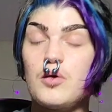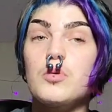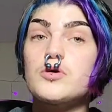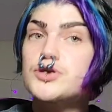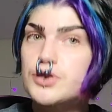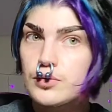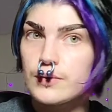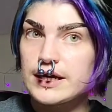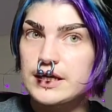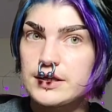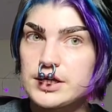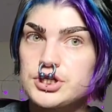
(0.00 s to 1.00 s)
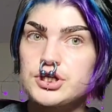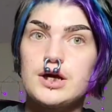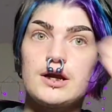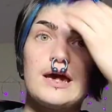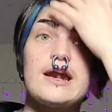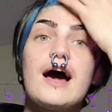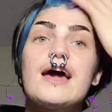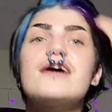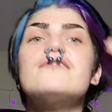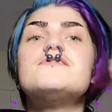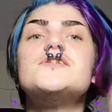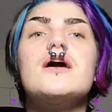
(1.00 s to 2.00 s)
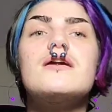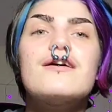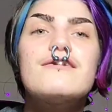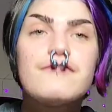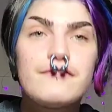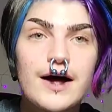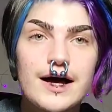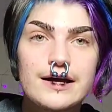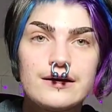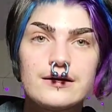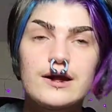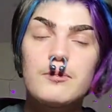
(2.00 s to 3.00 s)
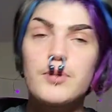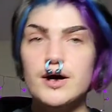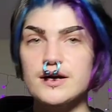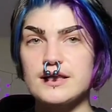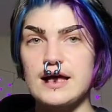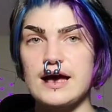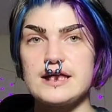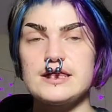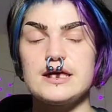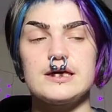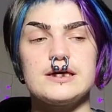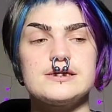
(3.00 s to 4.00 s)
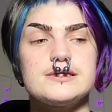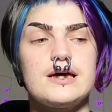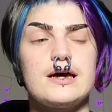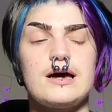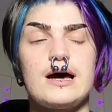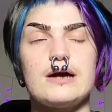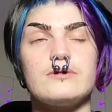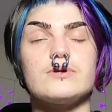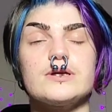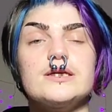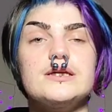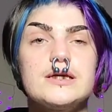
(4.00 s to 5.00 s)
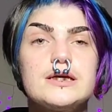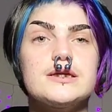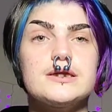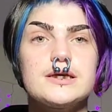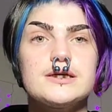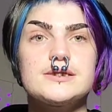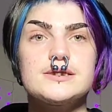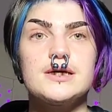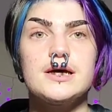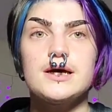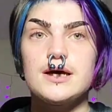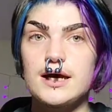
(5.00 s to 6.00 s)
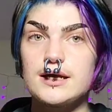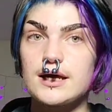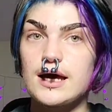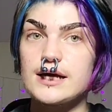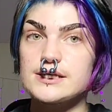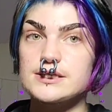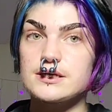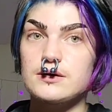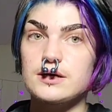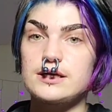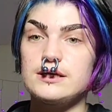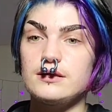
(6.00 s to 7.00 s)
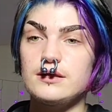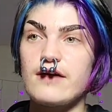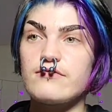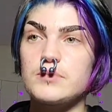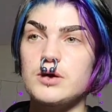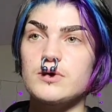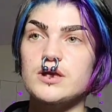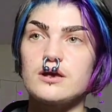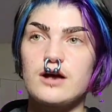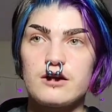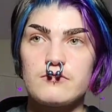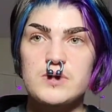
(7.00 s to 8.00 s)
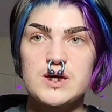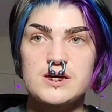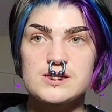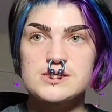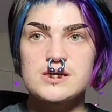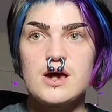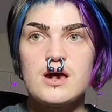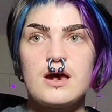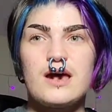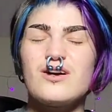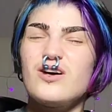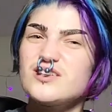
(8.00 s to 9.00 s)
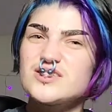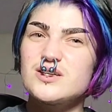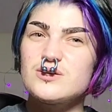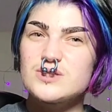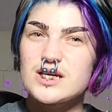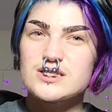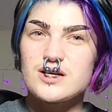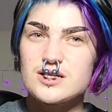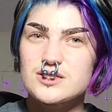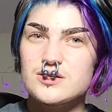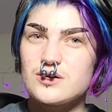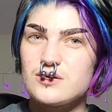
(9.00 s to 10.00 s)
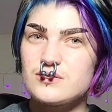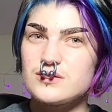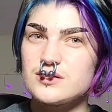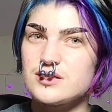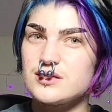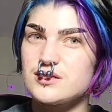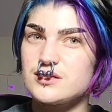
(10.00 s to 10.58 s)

emotional regulation, and I have done fine. Now, part of that, I think, is that I really needed this, and it has left me with a lot of peace. And also, testosterone